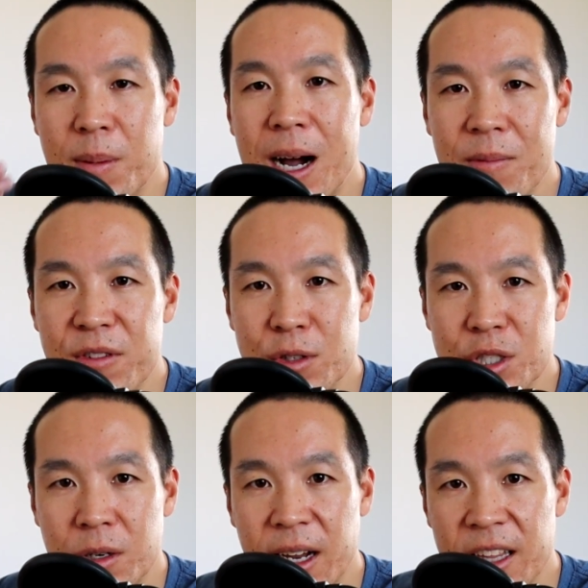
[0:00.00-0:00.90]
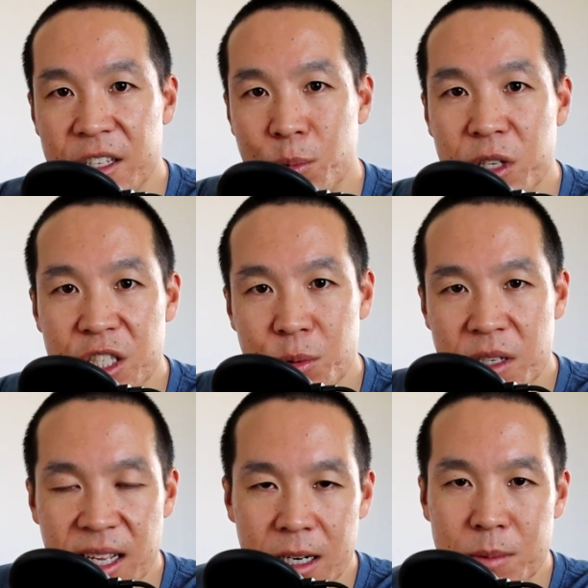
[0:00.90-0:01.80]
pop filter and this
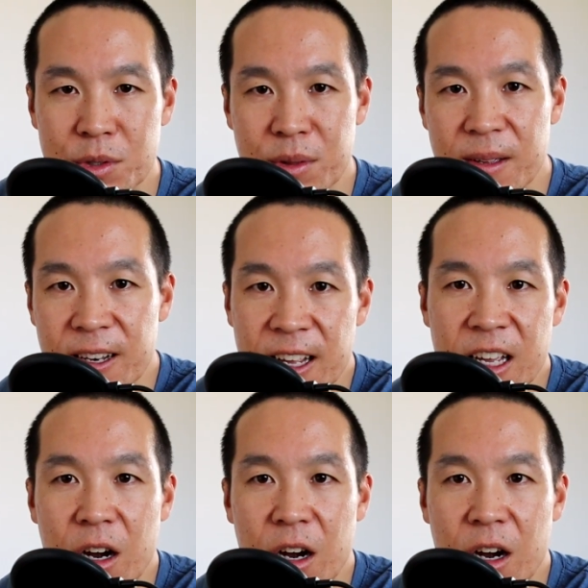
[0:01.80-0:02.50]
windscreen that comes with it